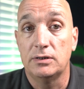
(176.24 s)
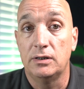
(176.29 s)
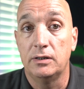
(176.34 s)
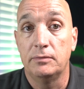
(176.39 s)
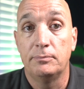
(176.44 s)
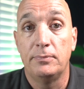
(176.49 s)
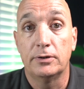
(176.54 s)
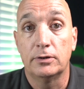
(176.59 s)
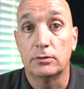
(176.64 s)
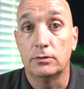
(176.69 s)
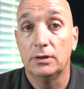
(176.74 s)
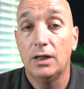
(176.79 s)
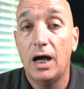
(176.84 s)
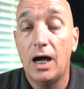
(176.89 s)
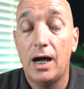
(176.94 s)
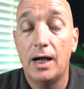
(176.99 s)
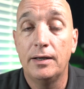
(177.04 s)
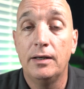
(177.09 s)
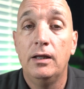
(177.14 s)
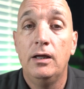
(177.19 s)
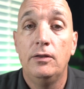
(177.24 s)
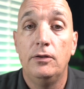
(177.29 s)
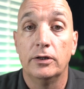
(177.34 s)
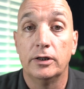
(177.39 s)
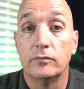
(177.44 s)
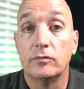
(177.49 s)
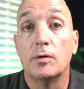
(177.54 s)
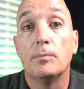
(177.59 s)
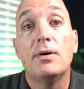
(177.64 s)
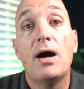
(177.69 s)
a bigger lot, they'll
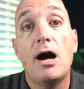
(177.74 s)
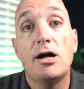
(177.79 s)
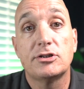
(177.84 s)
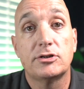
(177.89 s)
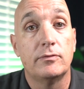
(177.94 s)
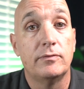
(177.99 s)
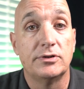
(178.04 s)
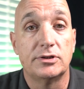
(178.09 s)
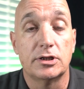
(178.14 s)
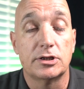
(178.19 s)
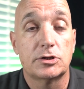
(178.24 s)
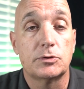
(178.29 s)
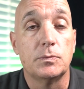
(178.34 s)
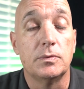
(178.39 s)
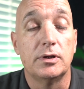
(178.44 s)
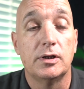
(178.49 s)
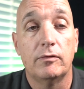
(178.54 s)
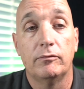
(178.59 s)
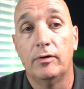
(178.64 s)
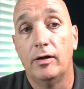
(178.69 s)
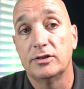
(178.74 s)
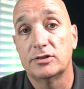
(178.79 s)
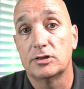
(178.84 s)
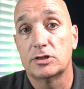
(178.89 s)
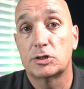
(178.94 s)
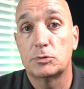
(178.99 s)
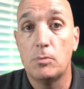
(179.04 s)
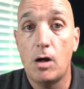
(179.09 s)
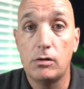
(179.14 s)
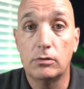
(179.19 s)
give you a positive adjustment. If it has a
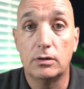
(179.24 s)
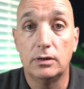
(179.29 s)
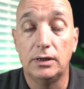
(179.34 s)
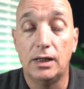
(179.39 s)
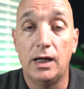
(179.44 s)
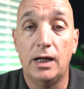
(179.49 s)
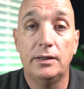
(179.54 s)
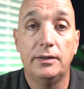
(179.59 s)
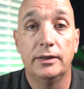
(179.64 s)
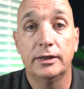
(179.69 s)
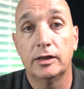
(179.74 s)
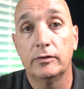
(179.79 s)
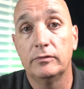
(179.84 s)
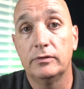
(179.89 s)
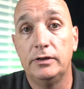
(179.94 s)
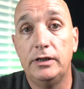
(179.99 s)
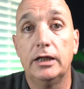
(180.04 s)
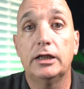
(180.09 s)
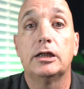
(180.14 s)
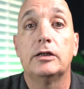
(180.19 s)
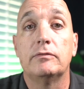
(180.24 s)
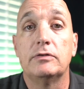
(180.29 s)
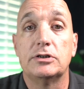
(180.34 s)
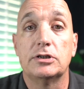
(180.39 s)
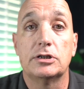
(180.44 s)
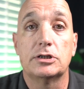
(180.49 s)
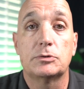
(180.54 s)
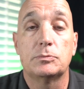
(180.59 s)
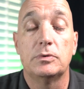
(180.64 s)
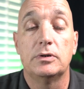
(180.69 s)
smaller lot, they give a negative
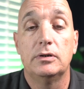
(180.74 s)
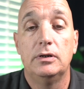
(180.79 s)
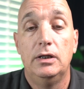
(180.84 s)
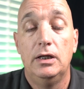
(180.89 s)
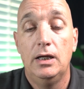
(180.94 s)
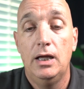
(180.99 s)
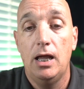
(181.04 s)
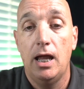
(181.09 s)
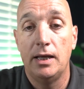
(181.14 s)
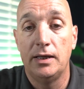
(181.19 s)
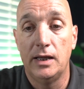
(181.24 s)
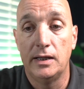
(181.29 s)
adjustment. And